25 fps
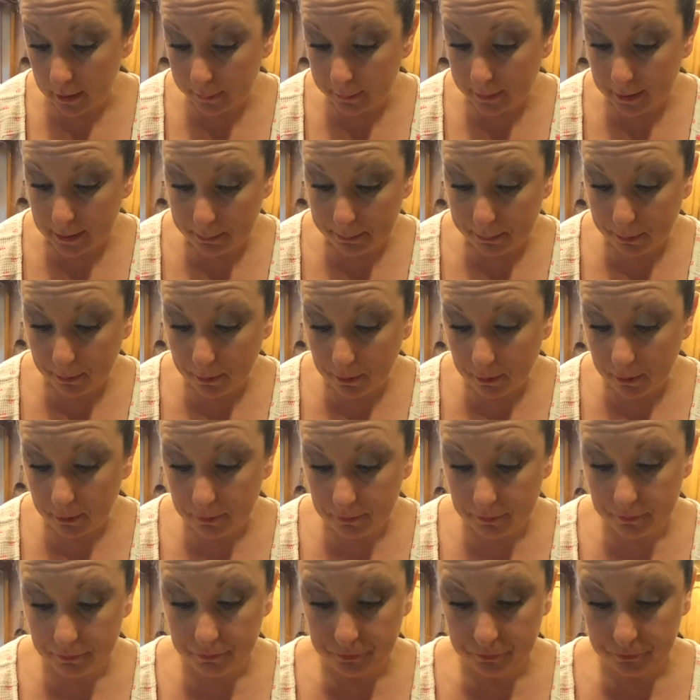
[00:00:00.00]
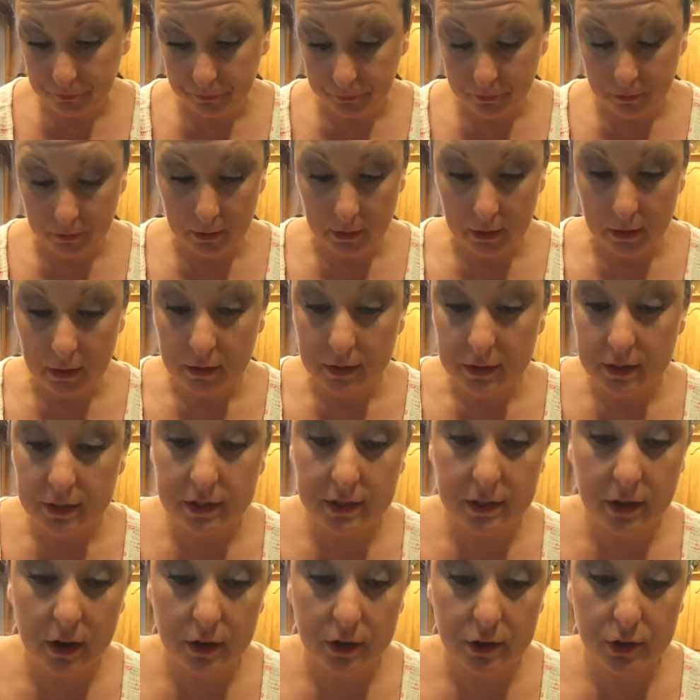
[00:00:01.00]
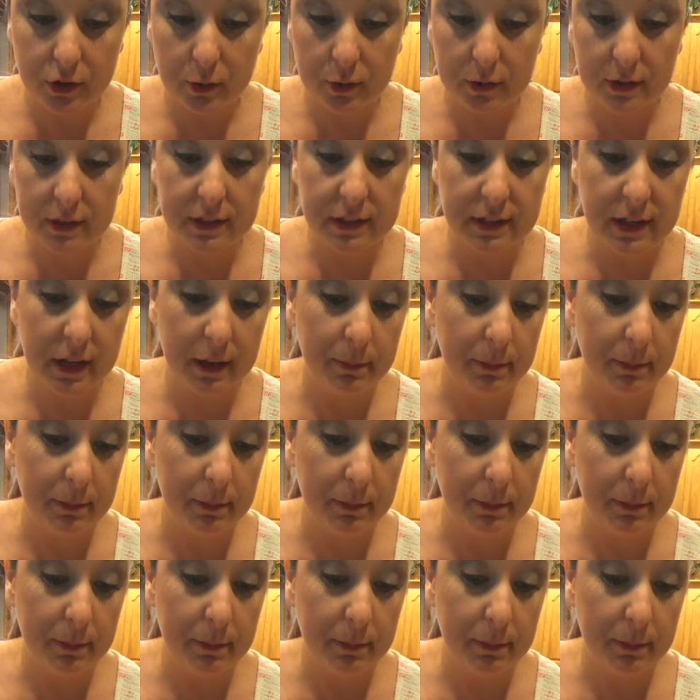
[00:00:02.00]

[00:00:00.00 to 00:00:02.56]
people to start doing the same